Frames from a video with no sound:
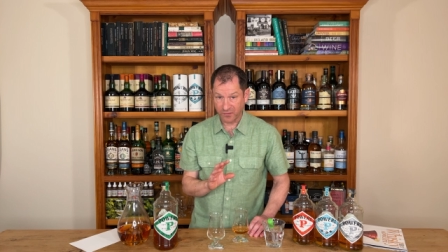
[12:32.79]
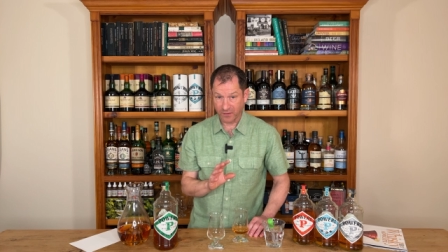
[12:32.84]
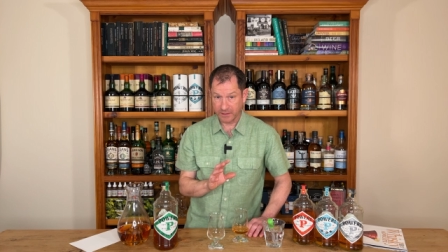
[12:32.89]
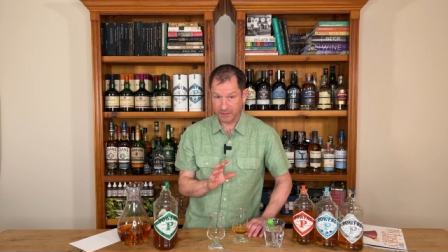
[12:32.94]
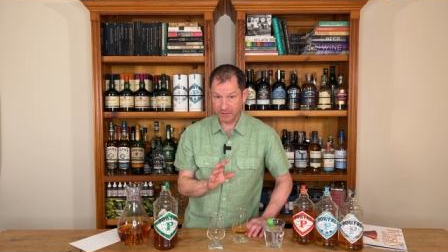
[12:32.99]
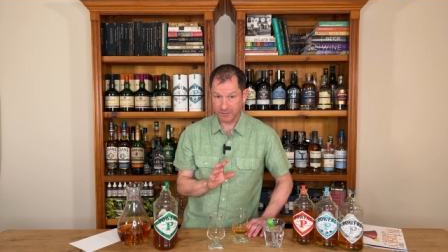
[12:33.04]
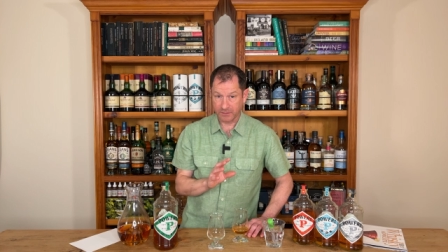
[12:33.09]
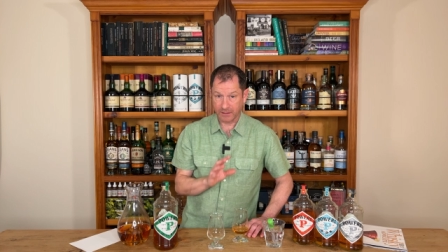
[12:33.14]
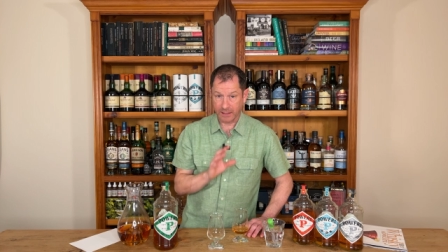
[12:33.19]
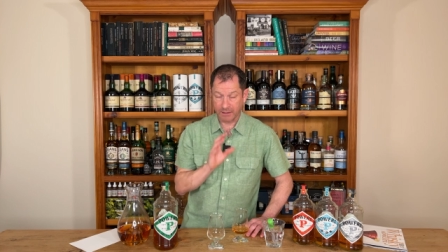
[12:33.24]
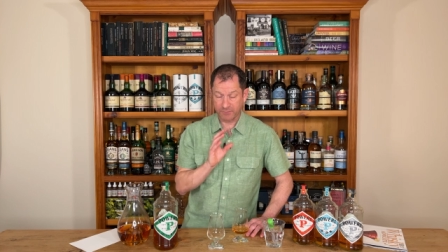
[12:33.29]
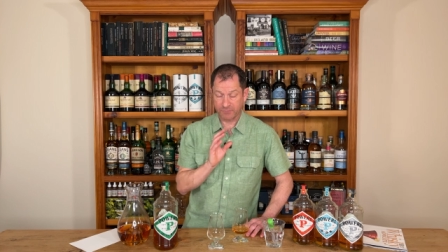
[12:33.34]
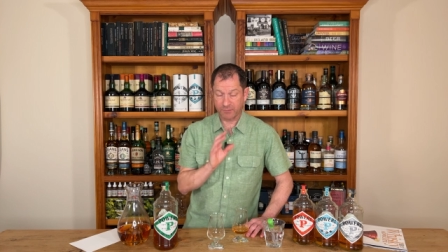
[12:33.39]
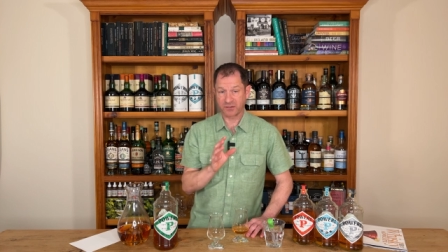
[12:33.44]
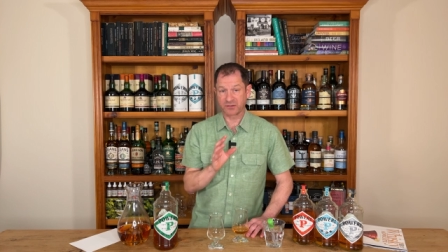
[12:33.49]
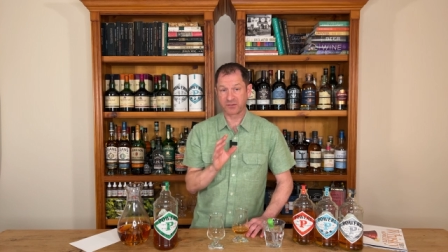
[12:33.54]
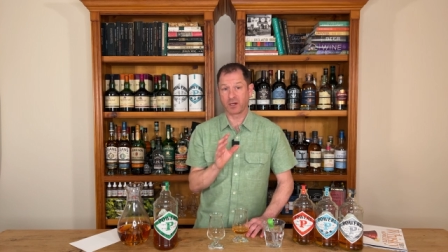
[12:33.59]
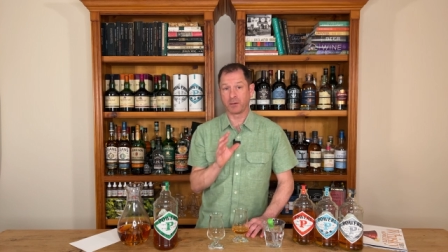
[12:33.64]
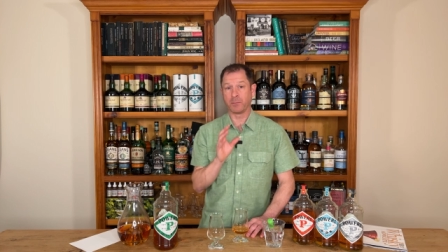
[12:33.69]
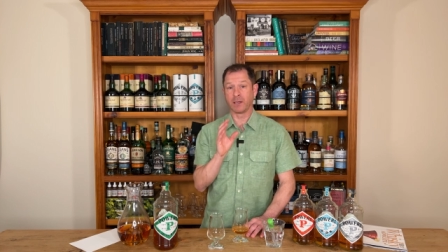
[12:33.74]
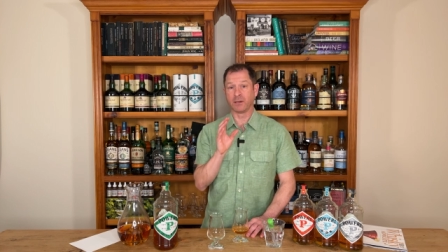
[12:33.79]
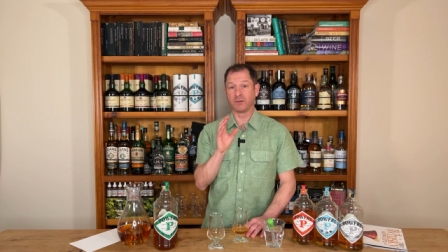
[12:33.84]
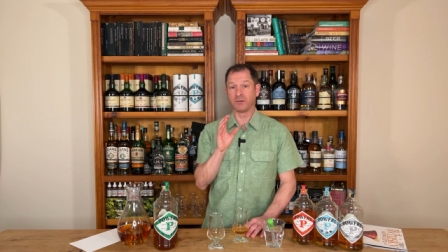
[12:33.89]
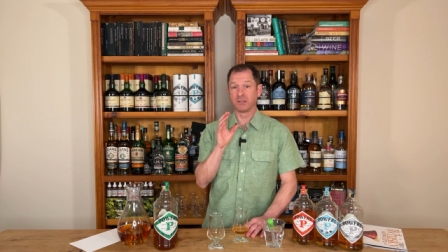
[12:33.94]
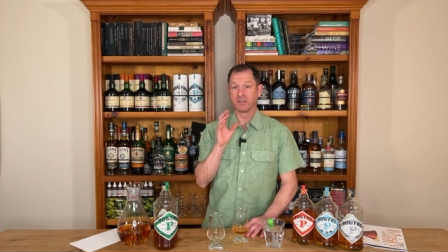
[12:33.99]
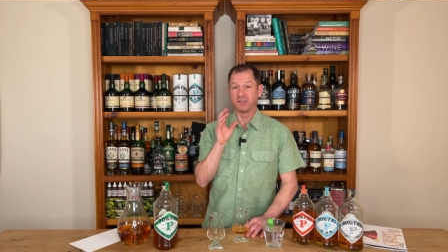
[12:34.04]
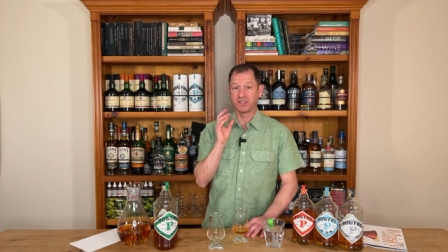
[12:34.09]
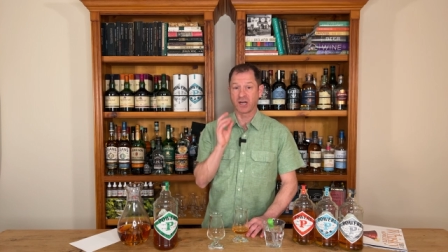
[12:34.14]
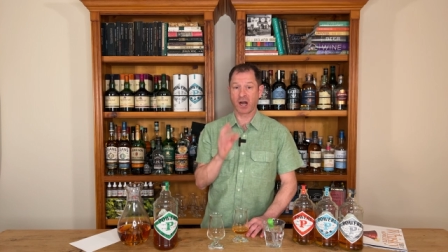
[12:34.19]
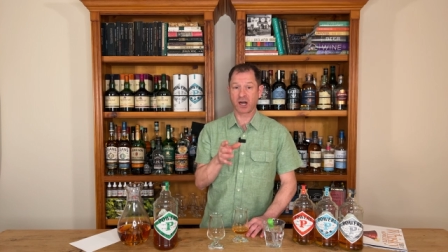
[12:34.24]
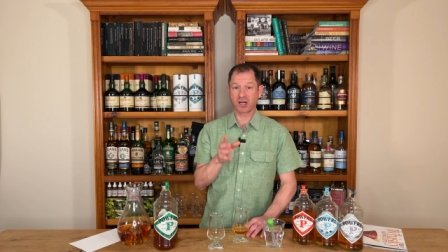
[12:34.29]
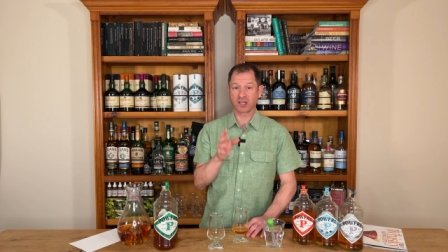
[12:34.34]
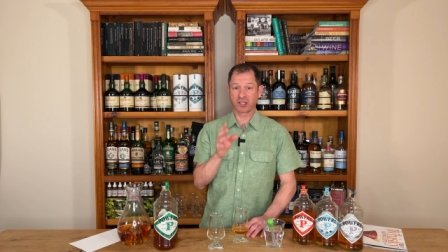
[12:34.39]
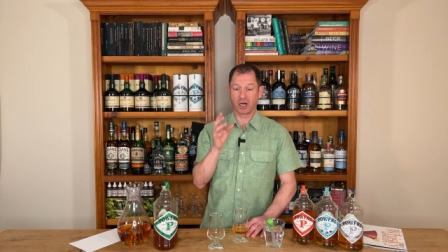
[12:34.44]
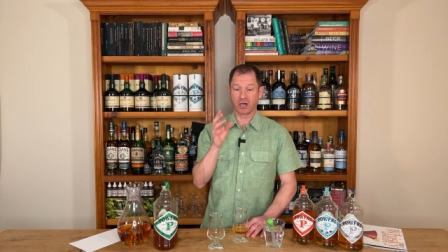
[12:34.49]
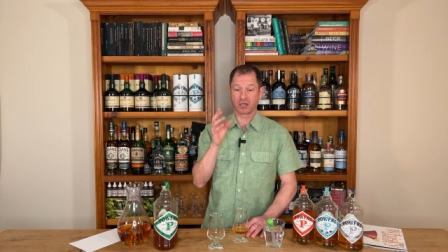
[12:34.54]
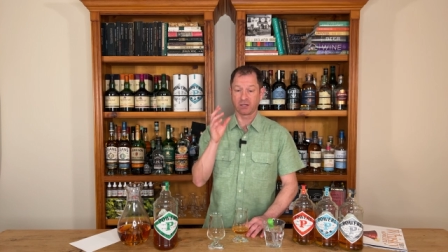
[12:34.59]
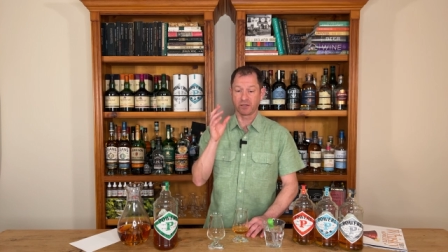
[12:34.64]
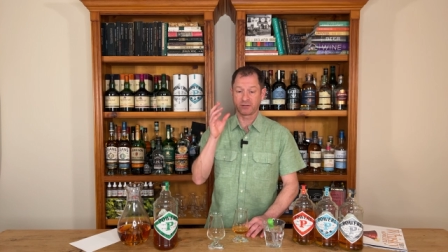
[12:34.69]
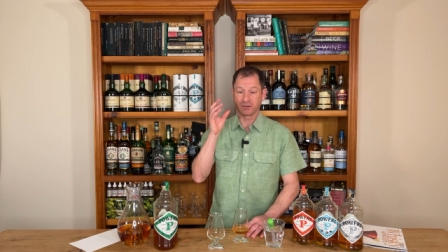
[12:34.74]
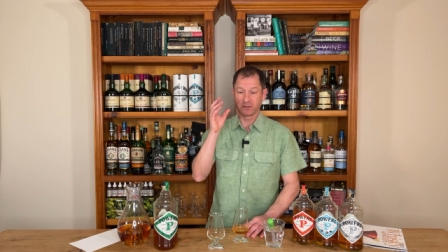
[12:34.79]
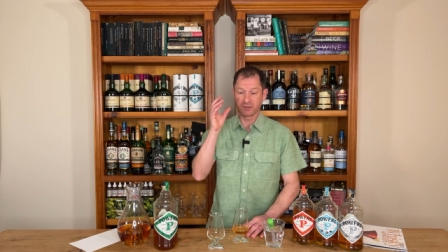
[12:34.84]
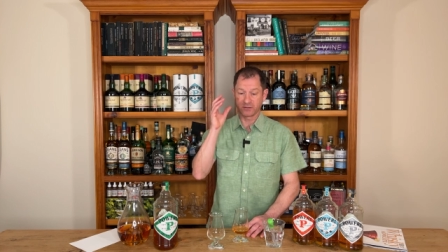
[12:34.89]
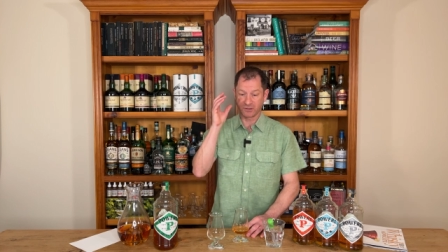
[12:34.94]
find uh, first time round. Dark chocolate.